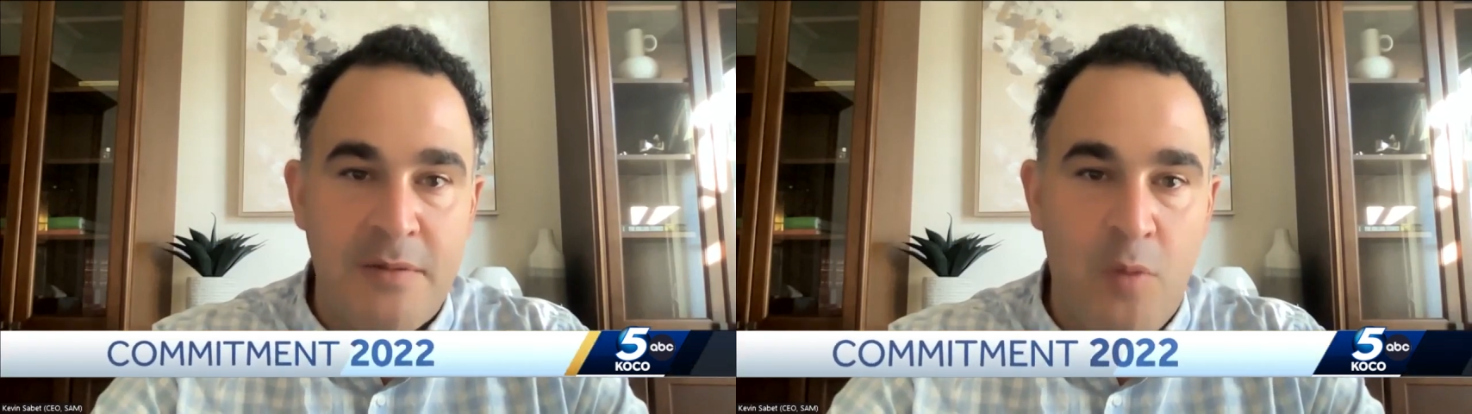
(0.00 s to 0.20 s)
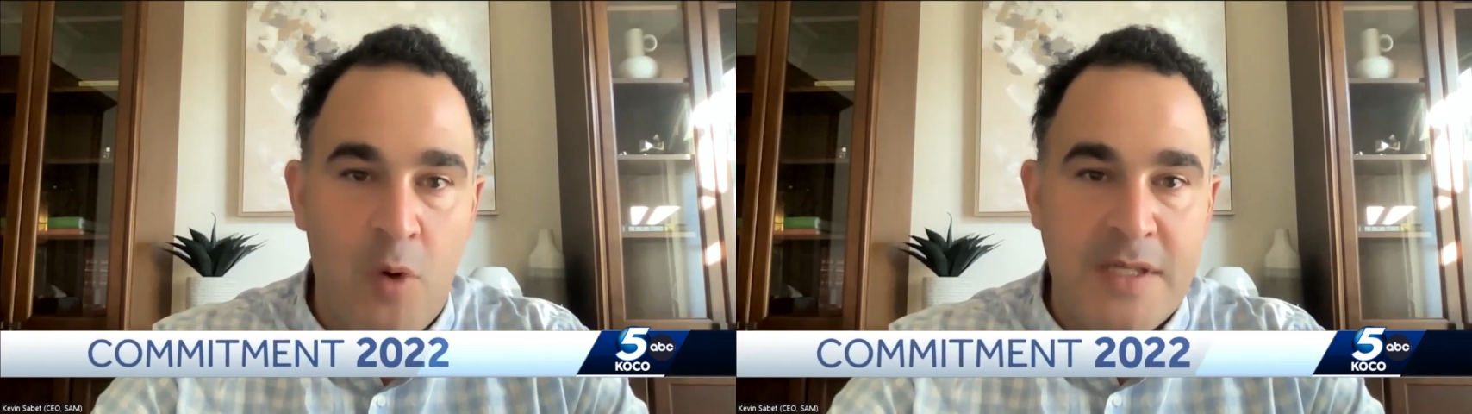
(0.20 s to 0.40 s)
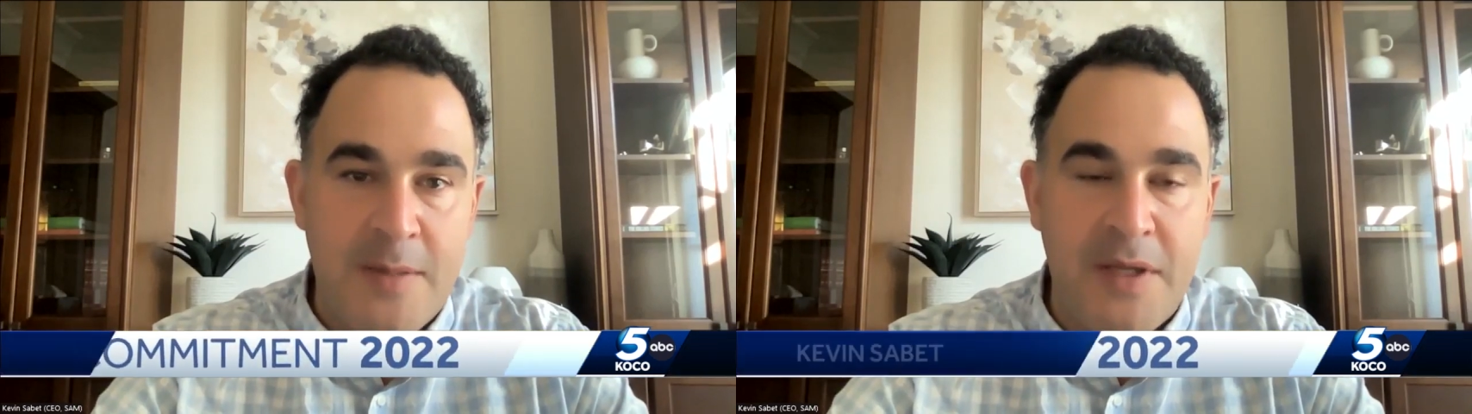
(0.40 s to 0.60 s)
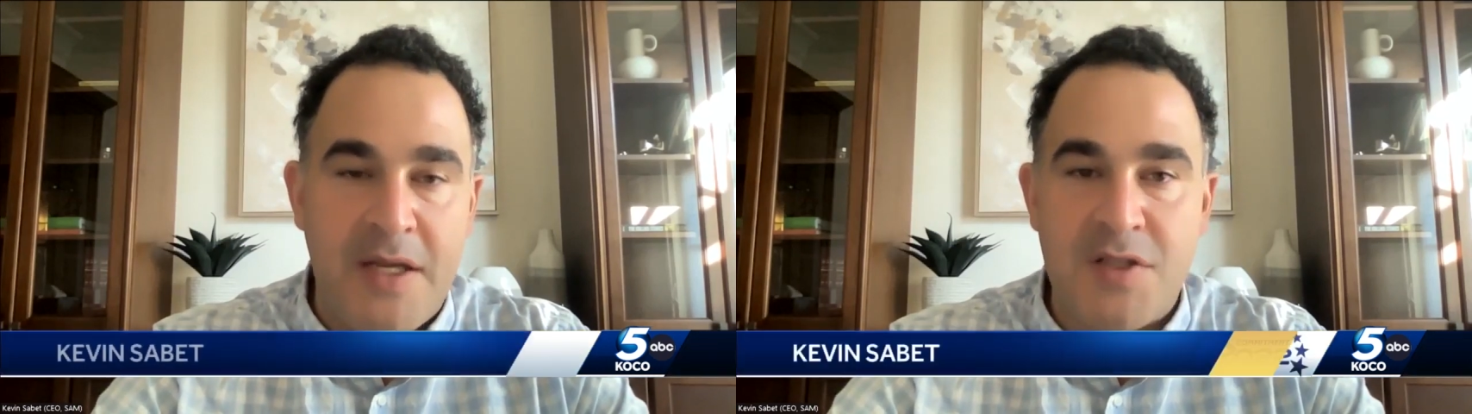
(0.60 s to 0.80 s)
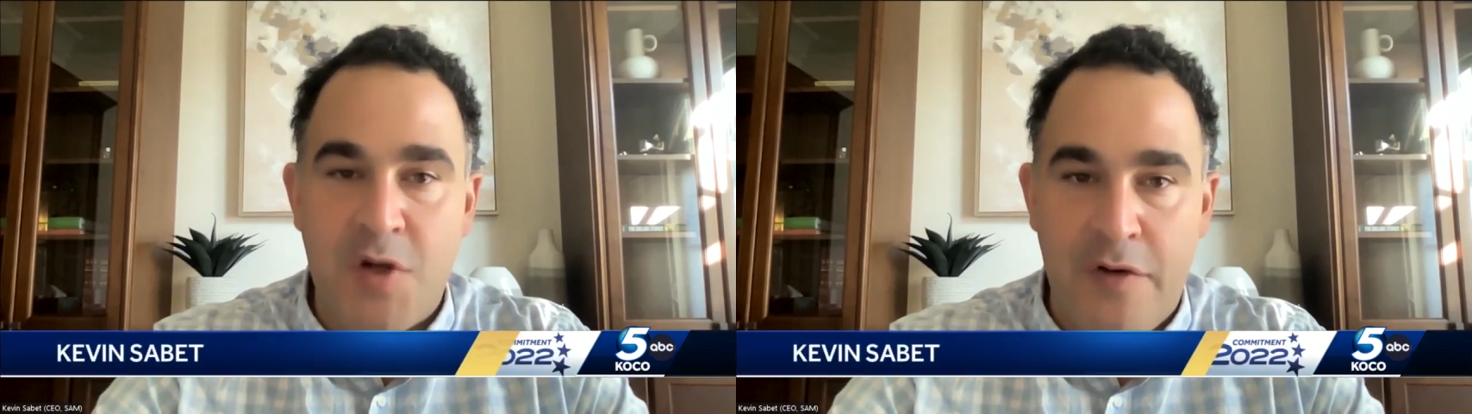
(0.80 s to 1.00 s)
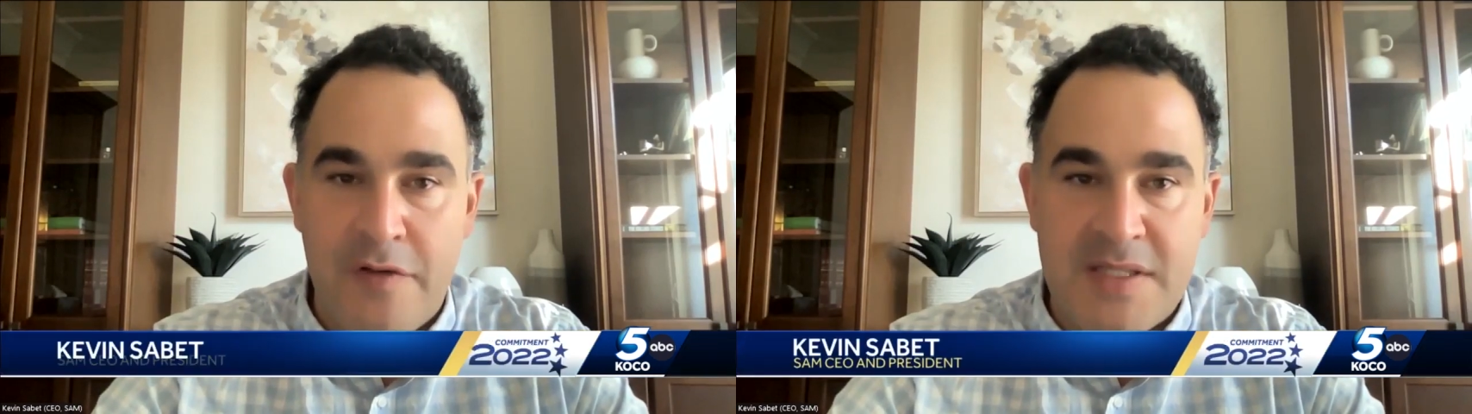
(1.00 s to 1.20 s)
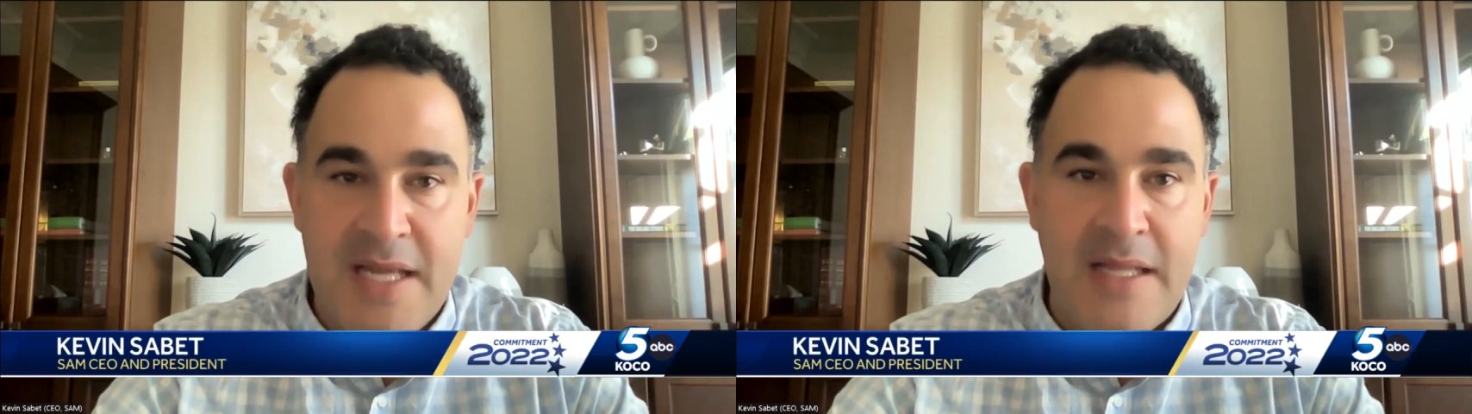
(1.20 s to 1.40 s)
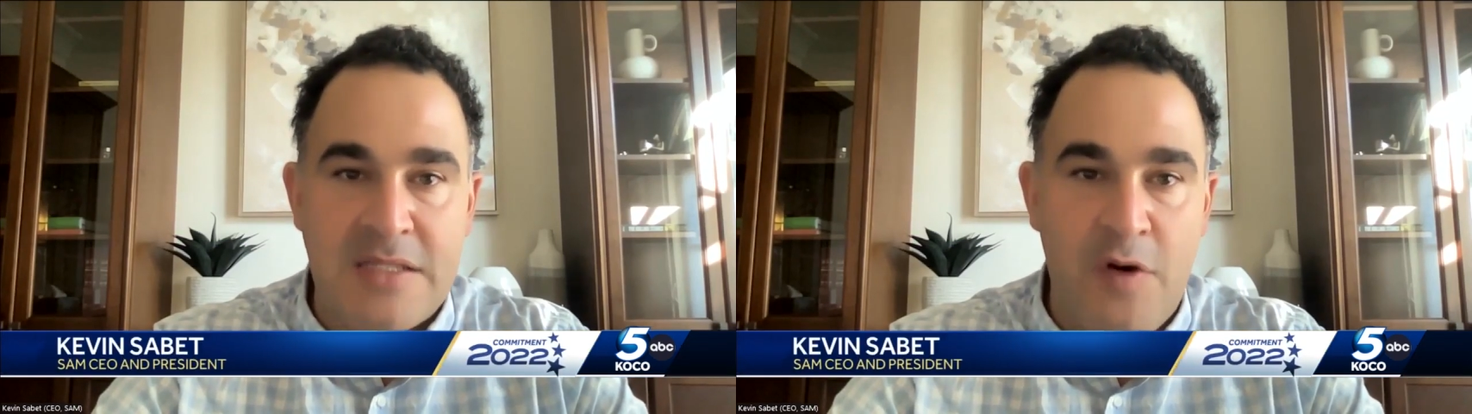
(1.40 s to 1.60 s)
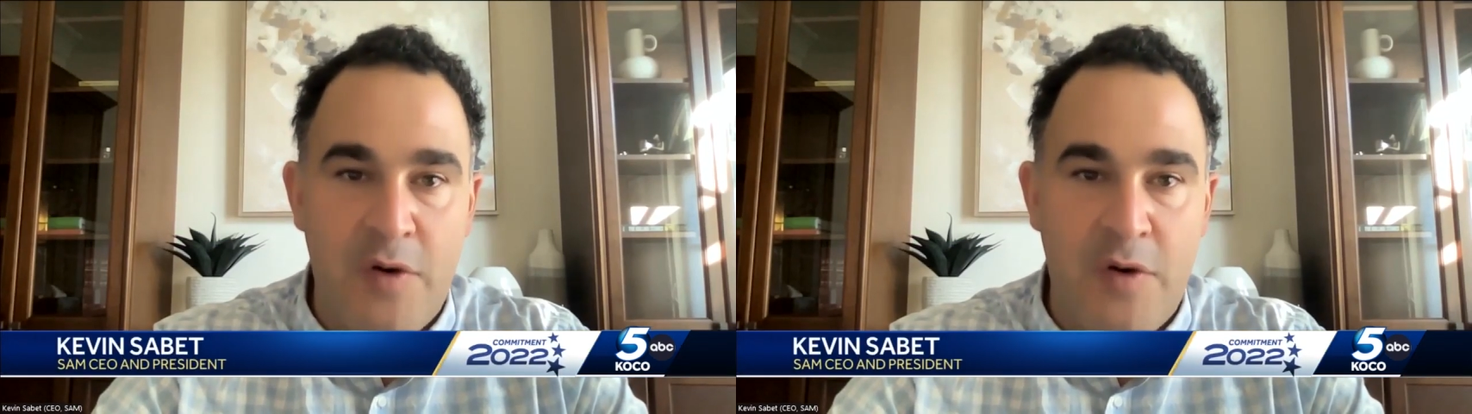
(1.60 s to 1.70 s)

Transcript: more deeply conservative states